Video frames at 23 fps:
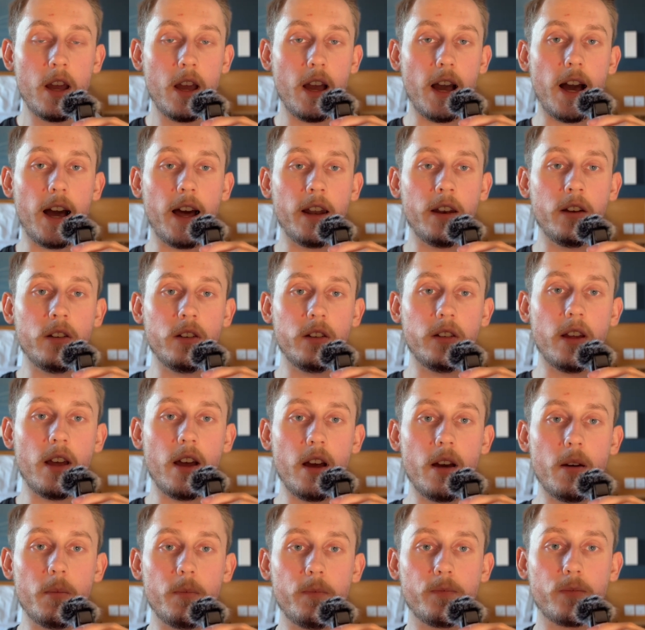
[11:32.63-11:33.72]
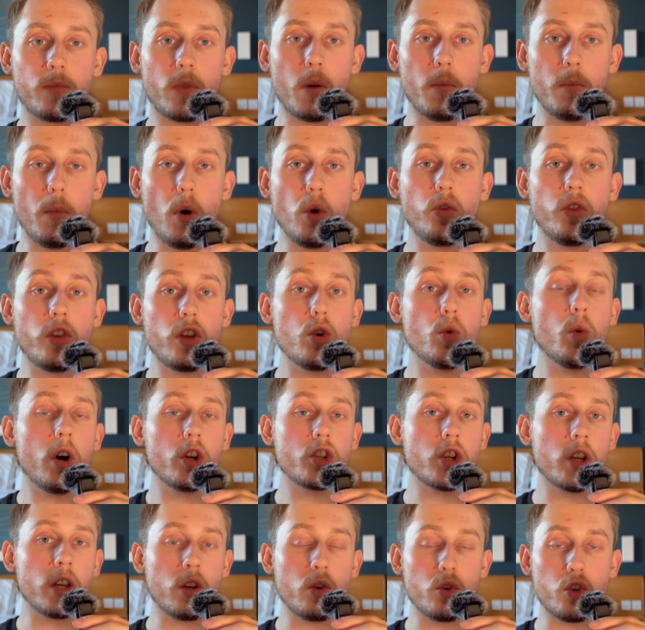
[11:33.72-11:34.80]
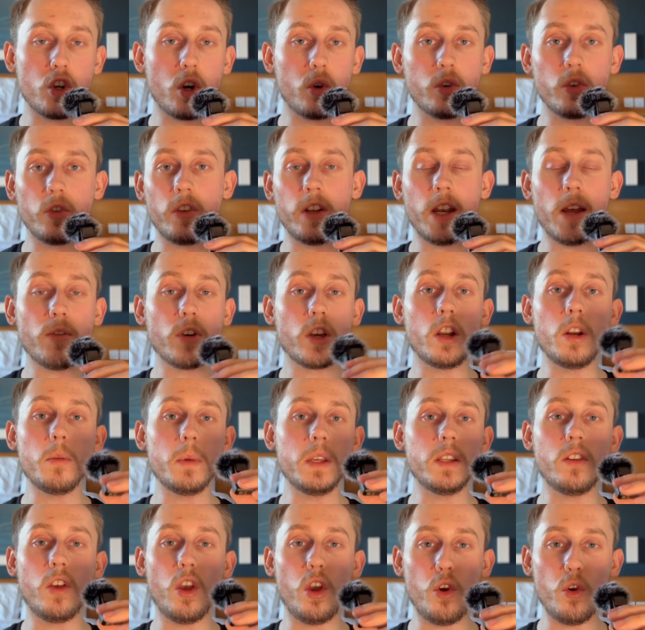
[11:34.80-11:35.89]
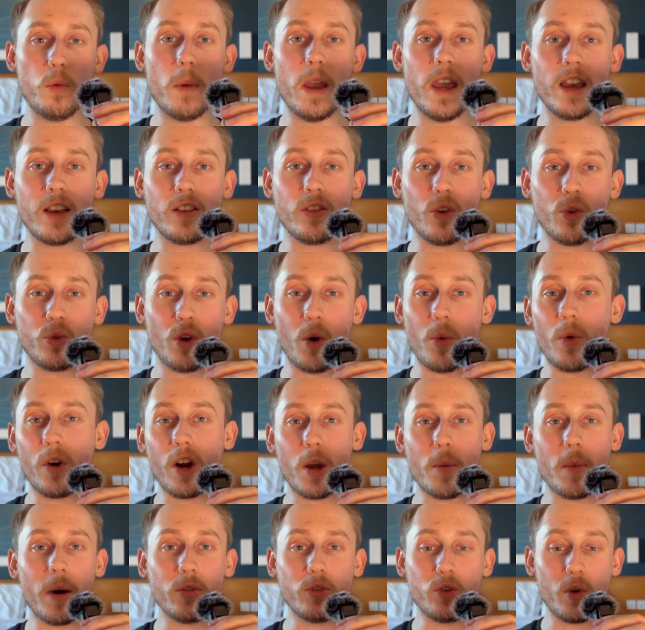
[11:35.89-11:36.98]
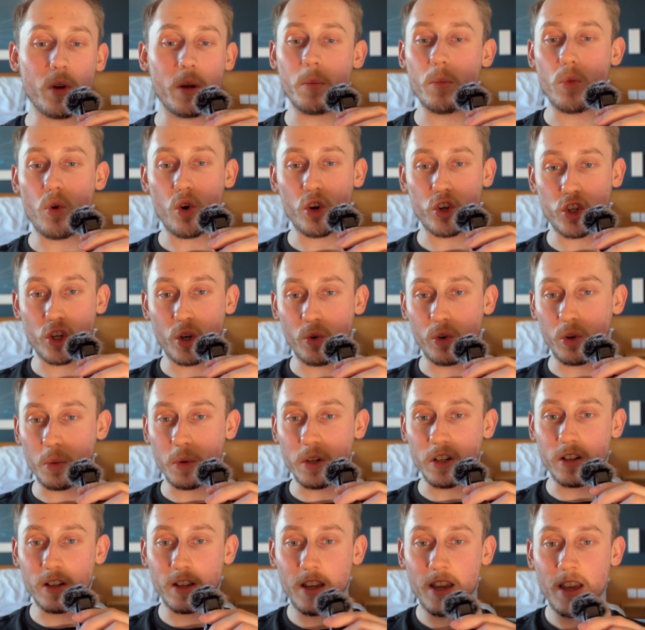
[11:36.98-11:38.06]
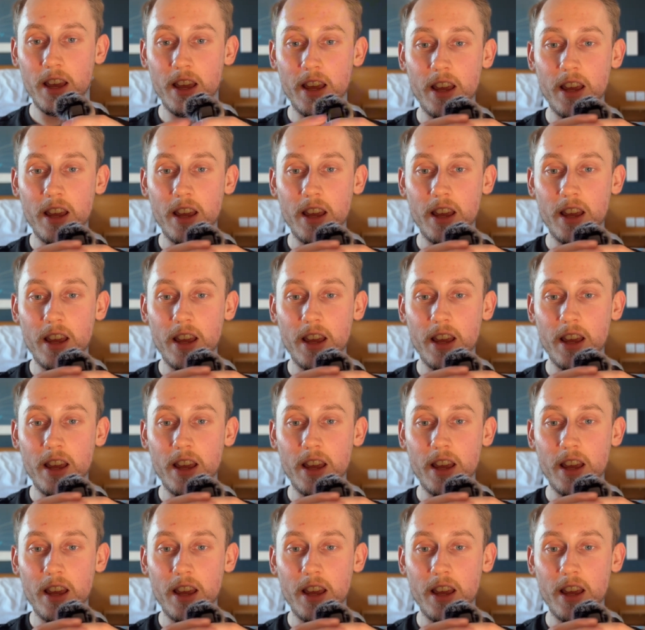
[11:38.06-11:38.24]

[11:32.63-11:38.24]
And most of you watching, your shoulders are never going to be too big, so don't worry about doing more shoulder work.